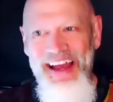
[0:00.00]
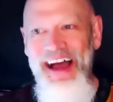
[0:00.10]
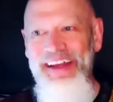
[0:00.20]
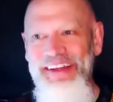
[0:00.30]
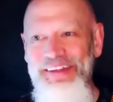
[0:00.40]

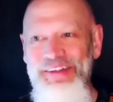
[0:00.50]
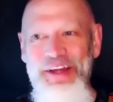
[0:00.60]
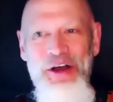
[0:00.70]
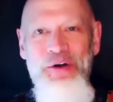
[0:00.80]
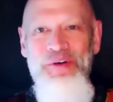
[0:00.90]
I didn't
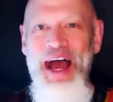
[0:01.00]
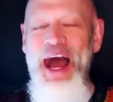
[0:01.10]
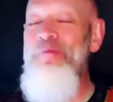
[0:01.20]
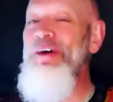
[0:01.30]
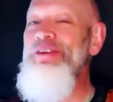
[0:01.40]
know
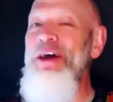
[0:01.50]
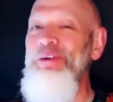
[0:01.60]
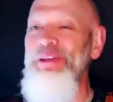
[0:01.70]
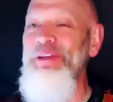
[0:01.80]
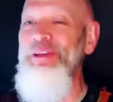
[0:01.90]
how much
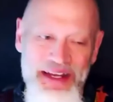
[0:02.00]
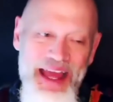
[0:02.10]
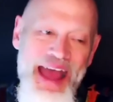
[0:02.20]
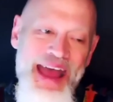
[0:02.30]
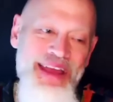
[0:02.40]
I would love
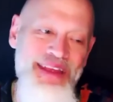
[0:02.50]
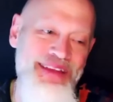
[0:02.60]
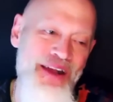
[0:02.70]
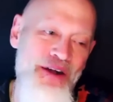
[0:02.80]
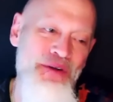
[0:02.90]
that thing.
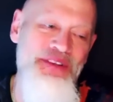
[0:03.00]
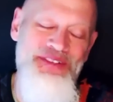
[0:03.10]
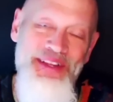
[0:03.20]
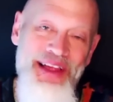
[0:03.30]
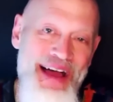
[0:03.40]

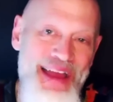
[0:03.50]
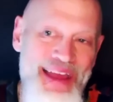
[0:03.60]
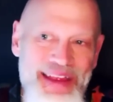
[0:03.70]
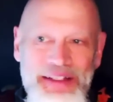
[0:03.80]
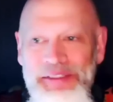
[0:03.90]
In
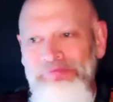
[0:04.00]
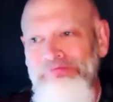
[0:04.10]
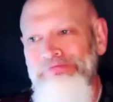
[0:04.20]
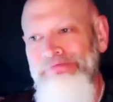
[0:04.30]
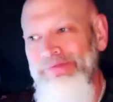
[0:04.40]
July,
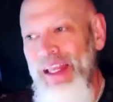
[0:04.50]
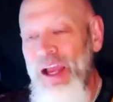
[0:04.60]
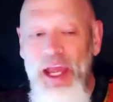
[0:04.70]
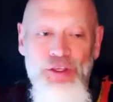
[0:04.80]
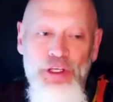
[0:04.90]

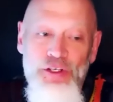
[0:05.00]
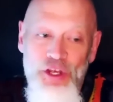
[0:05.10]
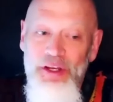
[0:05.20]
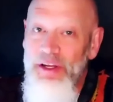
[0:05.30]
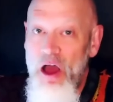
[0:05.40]
hey, you can
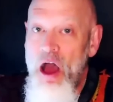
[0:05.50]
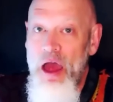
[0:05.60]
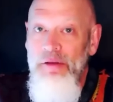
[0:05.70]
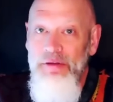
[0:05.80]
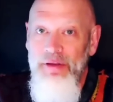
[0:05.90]
turn it
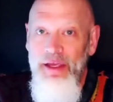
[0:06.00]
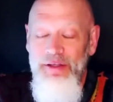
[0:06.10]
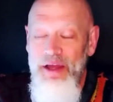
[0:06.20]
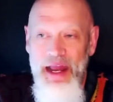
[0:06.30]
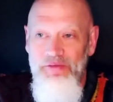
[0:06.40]
on and
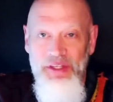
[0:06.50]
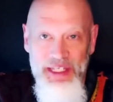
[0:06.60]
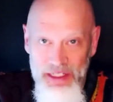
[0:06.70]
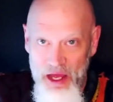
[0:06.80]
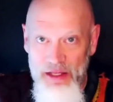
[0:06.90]
not have the
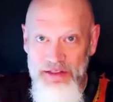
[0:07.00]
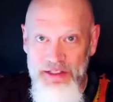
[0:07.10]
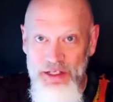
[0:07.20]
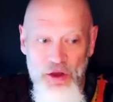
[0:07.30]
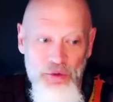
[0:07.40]
heat on.
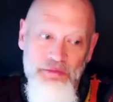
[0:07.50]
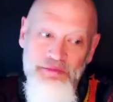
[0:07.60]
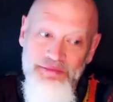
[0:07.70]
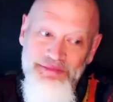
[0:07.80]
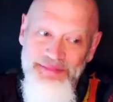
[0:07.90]
So
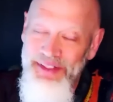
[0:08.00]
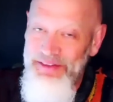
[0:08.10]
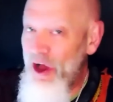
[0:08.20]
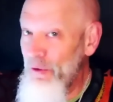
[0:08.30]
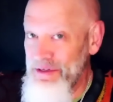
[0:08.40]

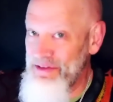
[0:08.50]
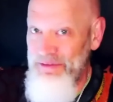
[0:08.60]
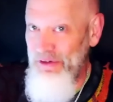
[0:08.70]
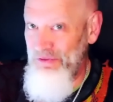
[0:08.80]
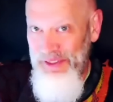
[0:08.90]
it's always
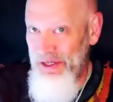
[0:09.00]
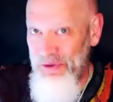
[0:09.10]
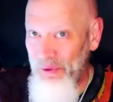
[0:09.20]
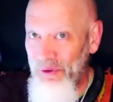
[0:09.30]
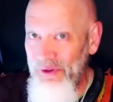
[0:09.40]
looks really
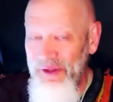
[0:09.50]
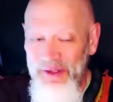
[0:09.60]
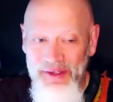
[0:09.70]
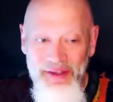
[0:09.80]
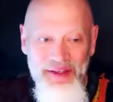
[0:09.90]
cool.
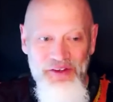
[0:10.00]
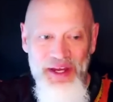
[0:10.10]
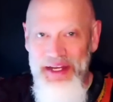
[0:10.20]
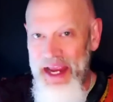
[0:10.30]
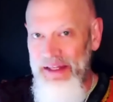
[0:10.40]

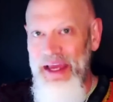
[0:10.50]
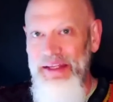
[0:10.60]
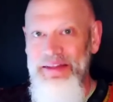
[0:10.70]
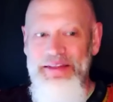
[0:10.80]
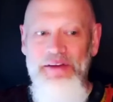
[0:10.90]
Great night light
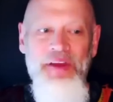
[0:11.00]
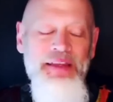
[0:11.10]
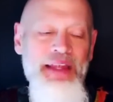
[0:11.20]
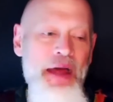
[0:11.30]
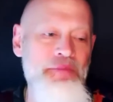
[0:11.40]
and stuff like
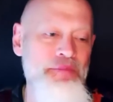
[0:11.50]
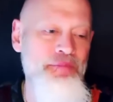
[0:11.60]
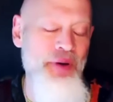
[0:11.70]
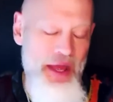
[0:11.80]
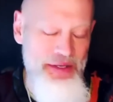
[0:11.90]
that.
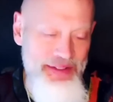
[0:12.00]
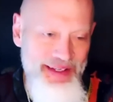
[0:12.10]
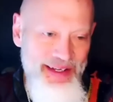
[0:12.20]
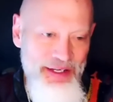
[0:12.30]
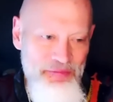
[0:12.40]
But
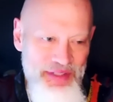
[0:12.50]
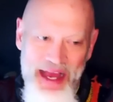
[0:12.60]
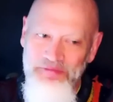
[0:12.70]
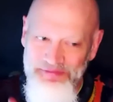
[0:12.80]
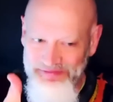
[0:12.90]

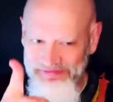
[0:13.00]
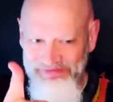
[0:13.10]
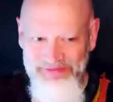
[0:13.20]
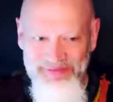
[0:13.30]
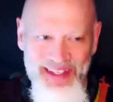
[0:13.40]
yeah,
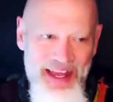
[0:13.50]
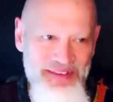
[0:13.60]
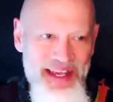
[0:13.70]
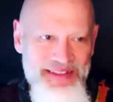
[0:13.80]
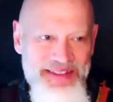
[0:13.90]

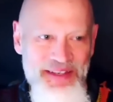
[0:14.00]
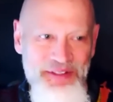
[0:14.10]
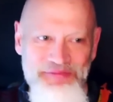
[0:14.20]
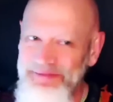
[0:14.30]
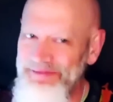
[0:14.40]
that's a